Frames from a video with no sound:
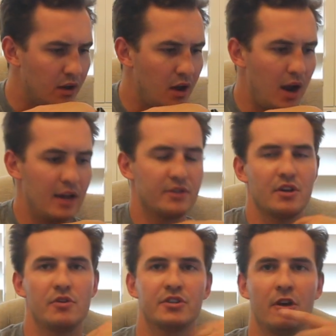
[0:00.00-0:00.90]
Alright,
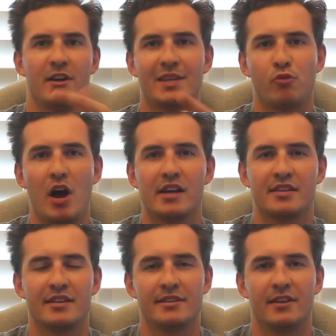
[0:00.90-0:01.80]
so you saw like the
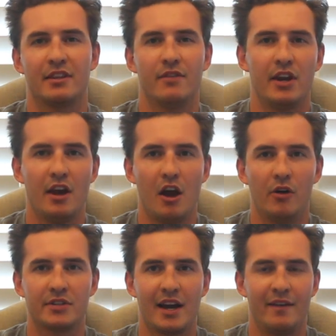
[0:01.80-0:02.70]
process in like the video. I
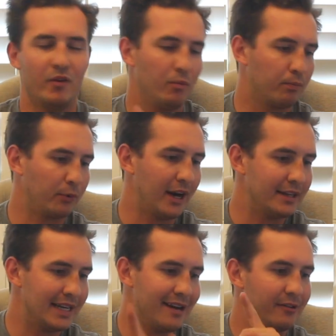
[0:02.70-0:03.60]
was kind of will break
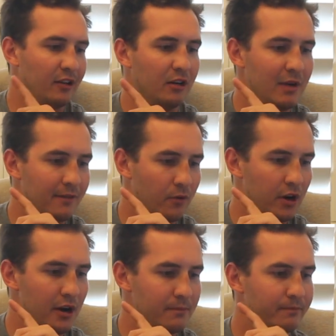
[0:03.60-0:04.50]
it down a little bit for
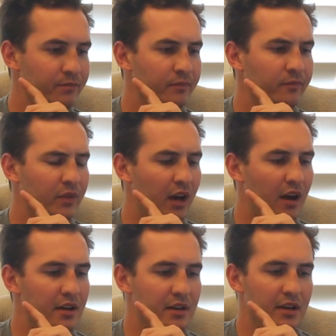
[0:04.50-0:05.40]
you.
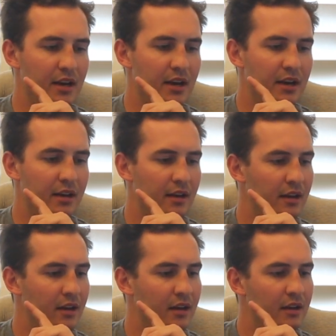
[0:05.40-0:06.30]
You need
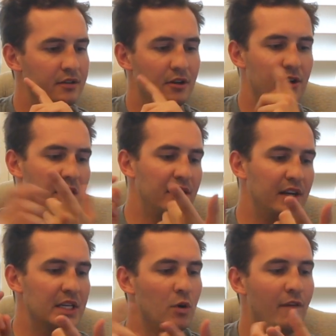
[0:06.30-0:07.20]

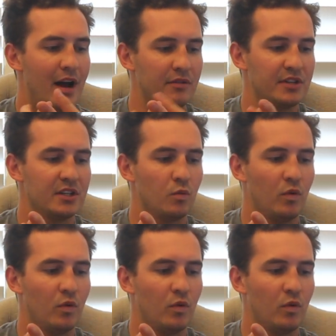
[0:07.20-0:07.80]
the 12 ounces.